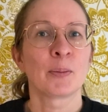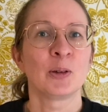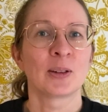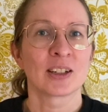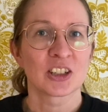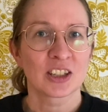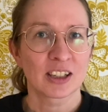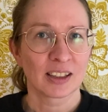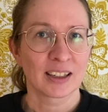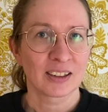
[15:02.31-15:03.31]
you can just
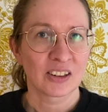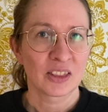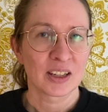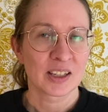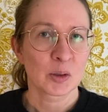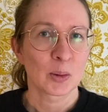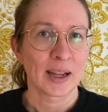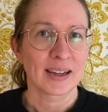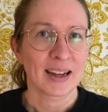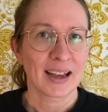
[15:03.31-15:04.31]
click on this
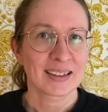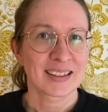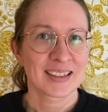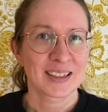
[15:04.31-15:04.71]
one next.